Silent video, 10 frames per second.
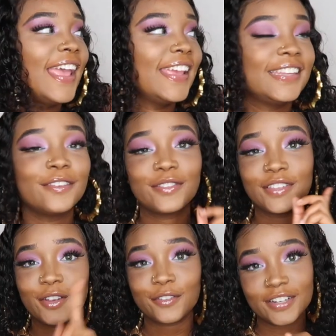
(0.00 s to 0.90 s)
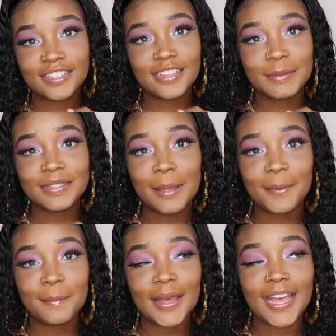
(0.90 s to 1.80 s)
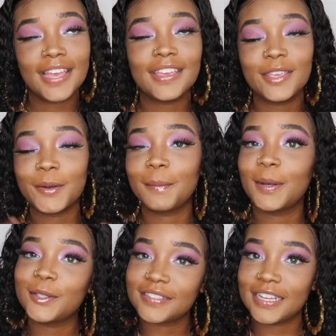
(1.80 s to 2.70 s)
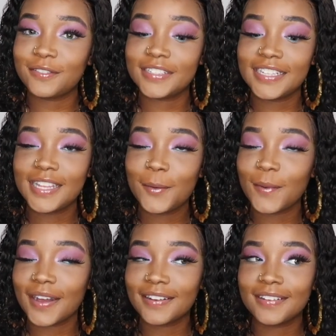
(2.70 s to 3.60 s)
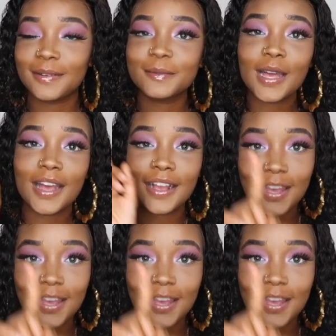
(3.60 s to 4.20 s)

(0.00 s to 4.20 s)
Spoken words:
And if it's your first time stopping by, you are most definitely welcome.